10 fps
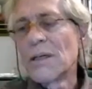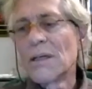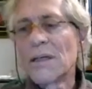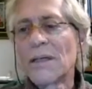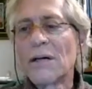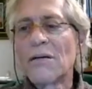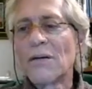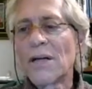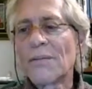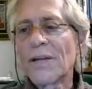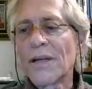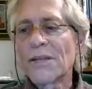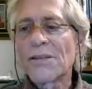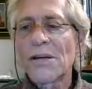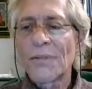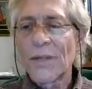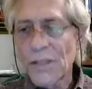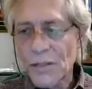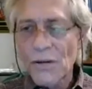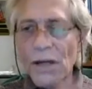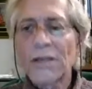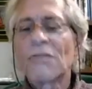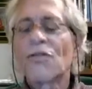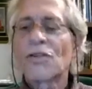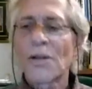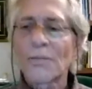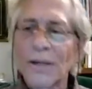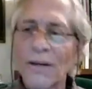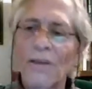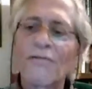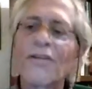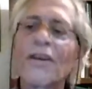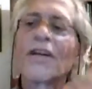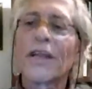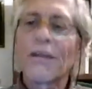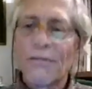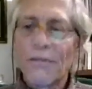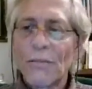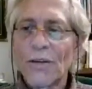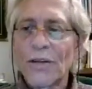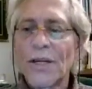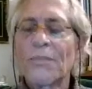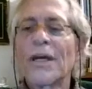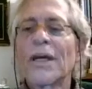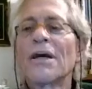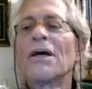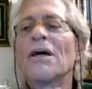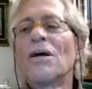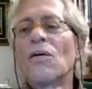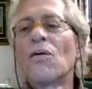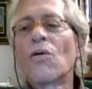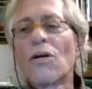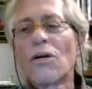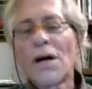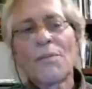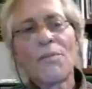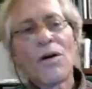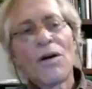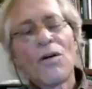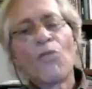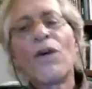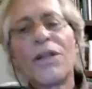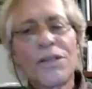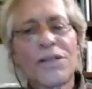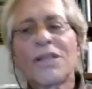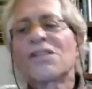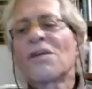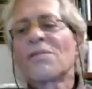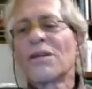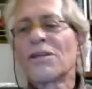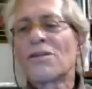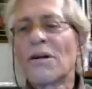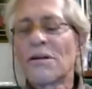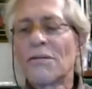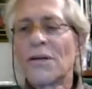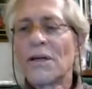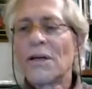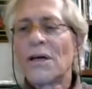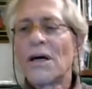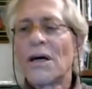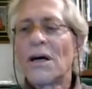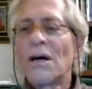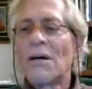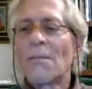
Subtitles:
When I'm thinking something destructive or something, a feeling from within me, or I'm witnessing something destructive, I